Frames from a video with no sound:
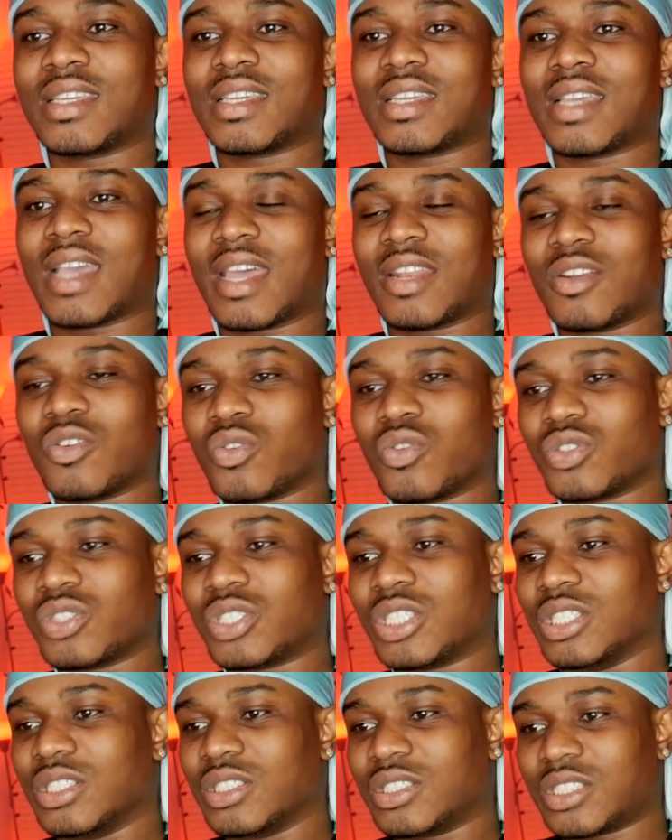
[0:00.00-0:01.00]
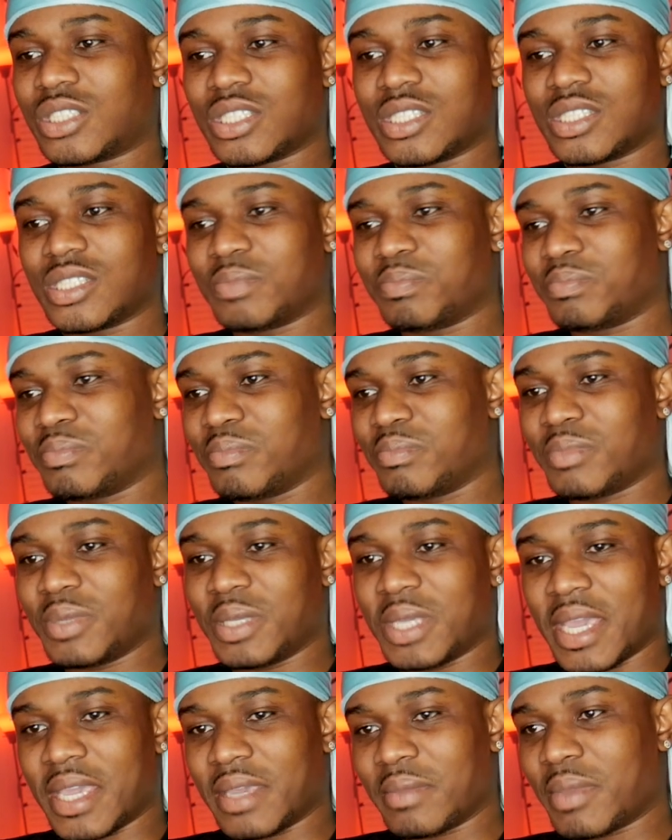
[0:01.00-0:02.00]
I know she
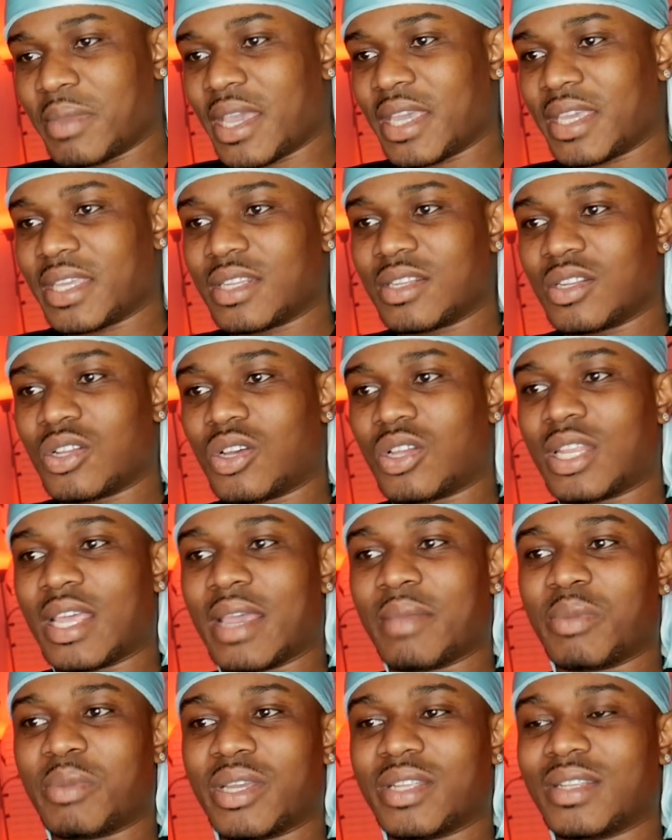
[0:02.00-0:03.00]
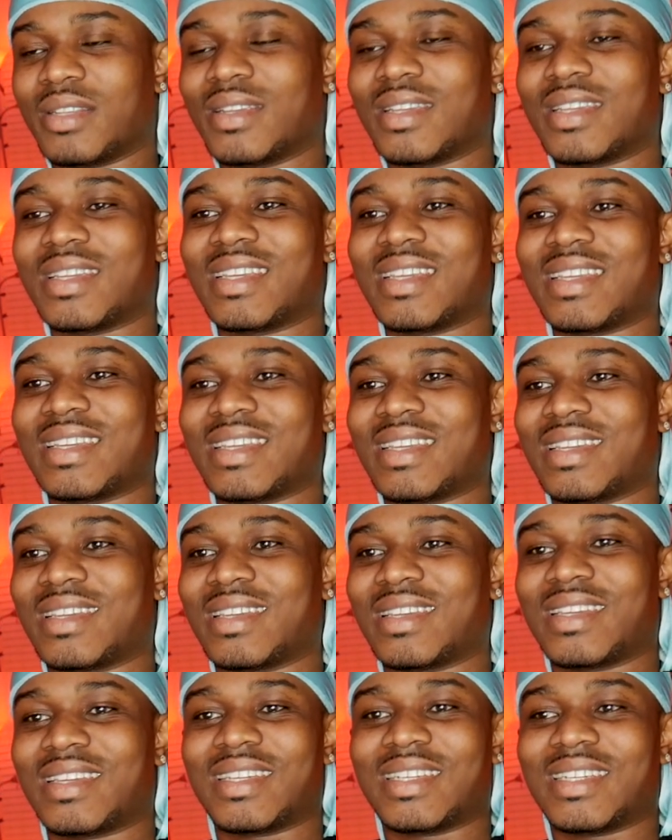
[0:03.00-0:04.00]
gangbanging and all that, but
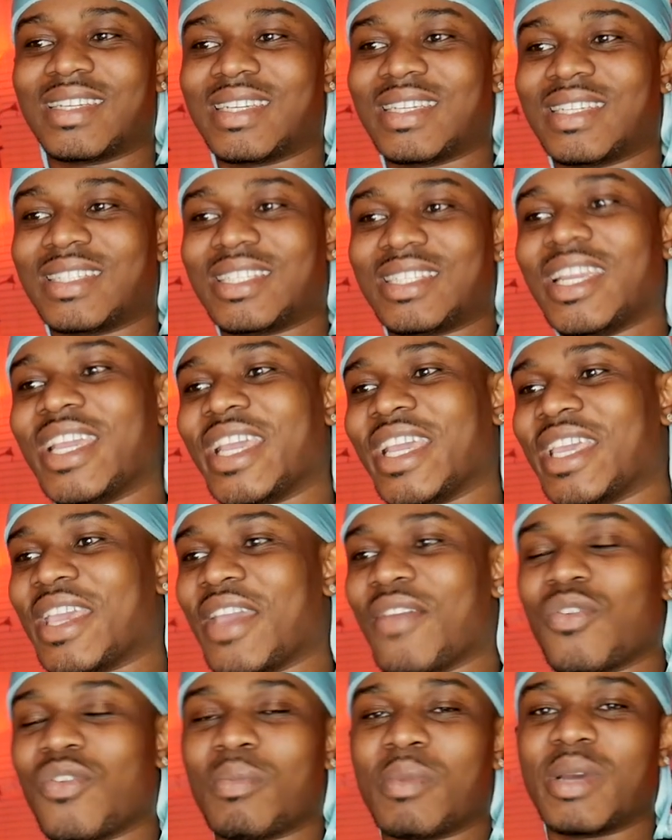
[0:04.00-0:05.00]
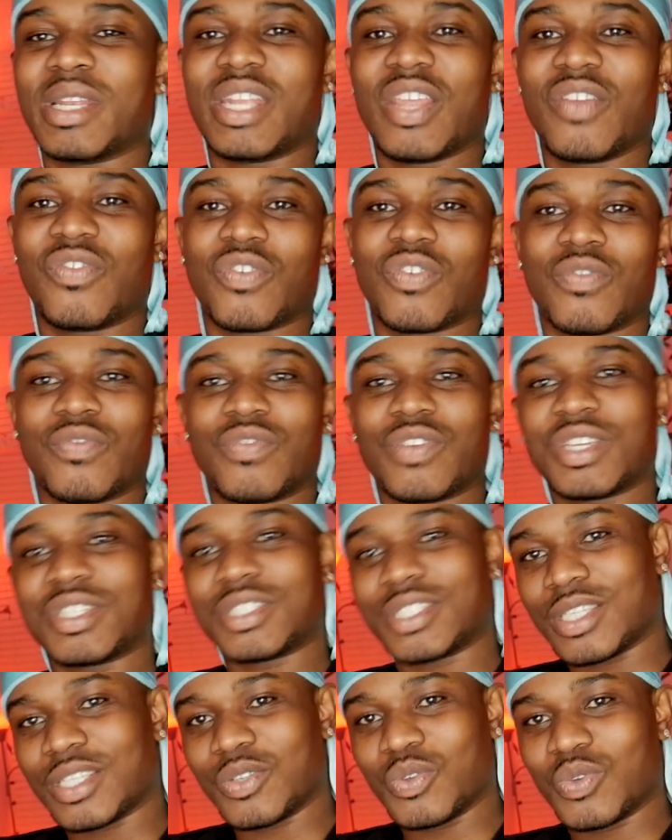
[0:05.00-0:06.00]
she could give them a different
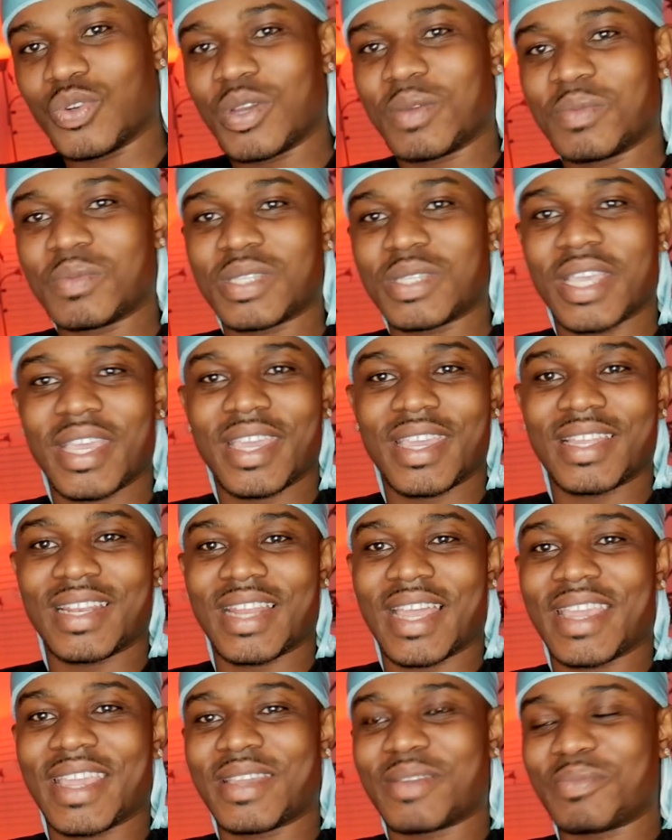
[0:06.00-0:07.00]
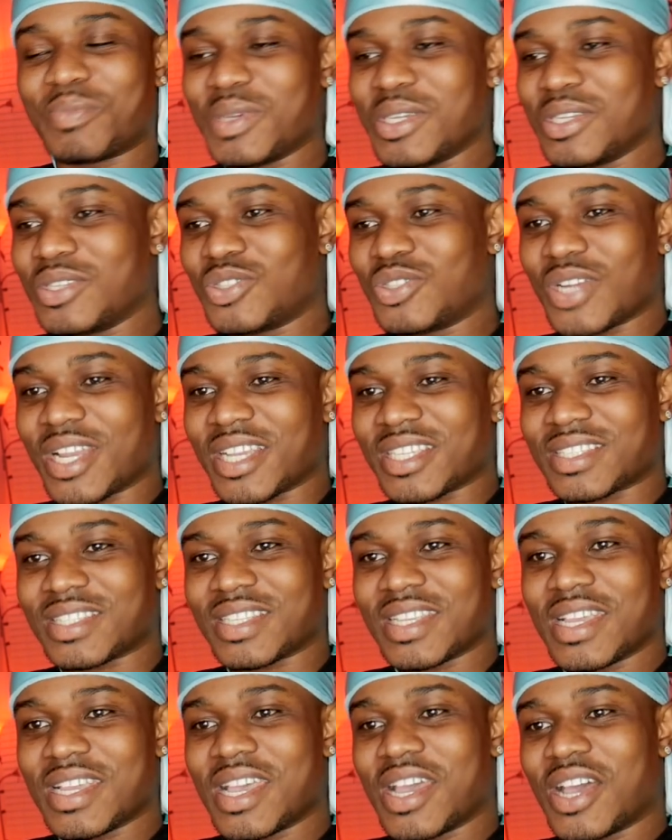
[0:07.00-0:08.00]
vision, you know what I'm saying? Like, be
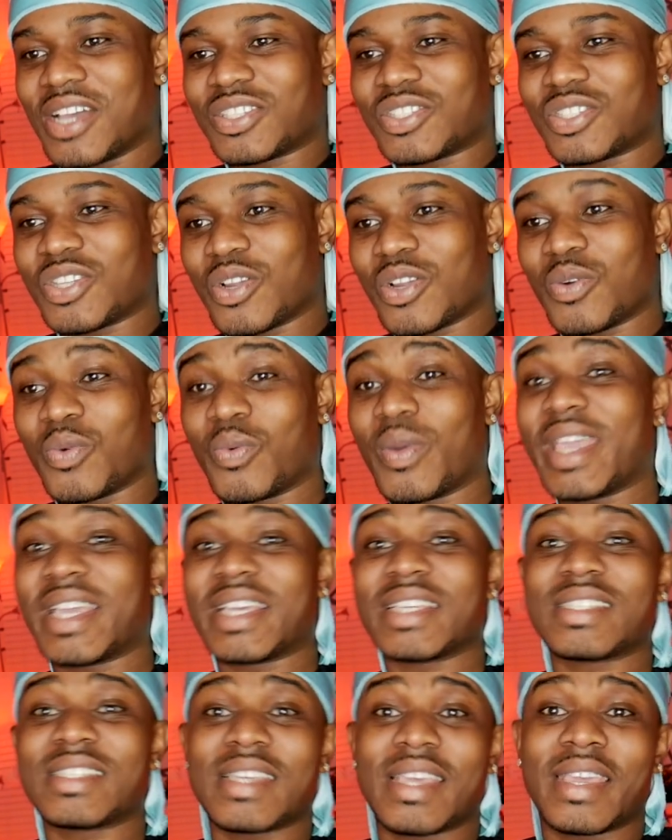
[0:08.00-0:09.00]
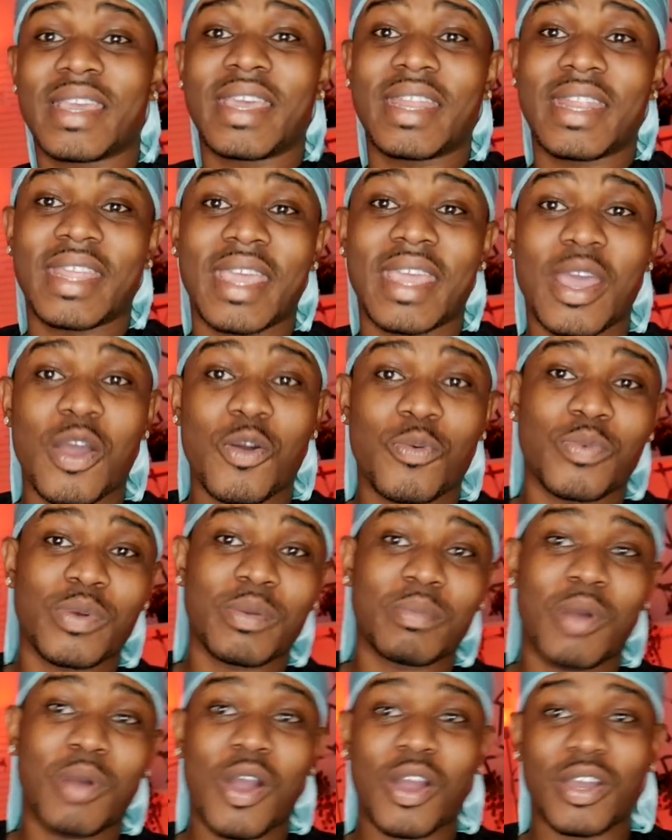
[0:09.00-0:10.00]
dressed a certain way, cause it'll help with
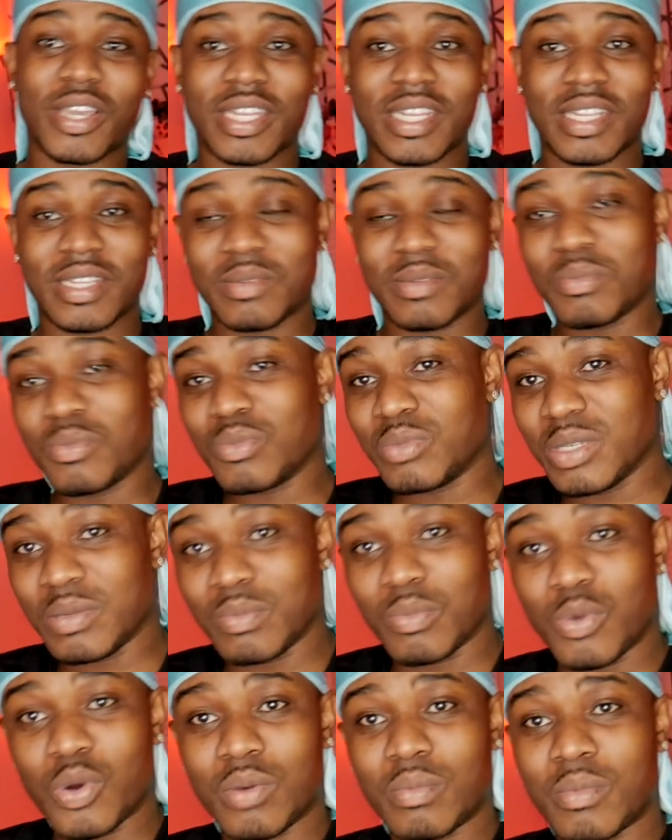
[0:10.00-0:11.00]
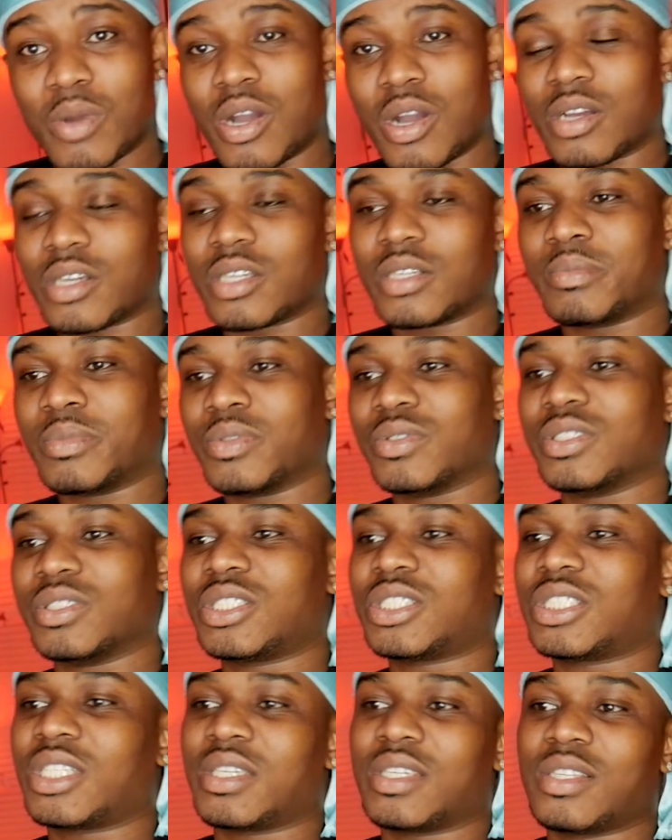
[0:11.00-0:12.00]
marketing. You can be more marketable and
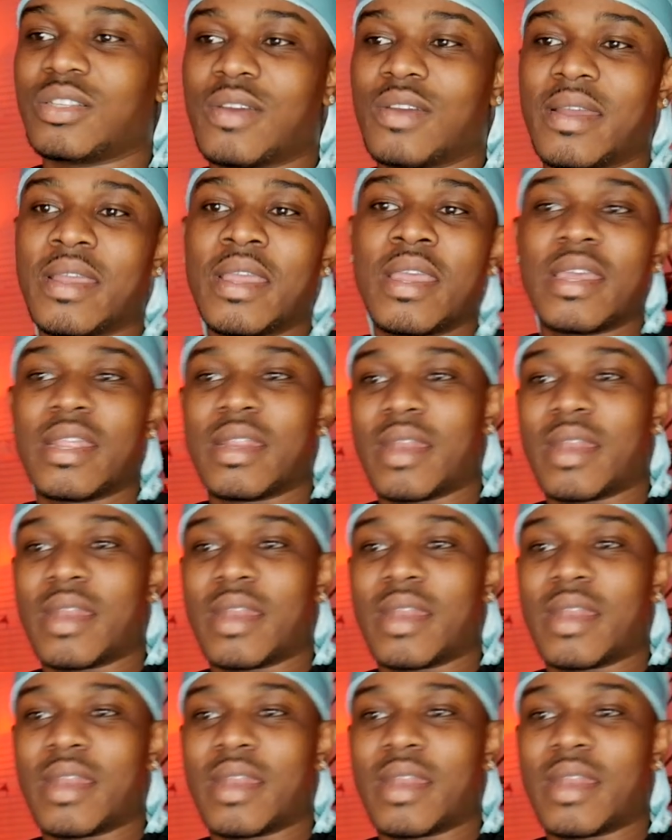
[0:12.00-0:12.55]
shit, you know?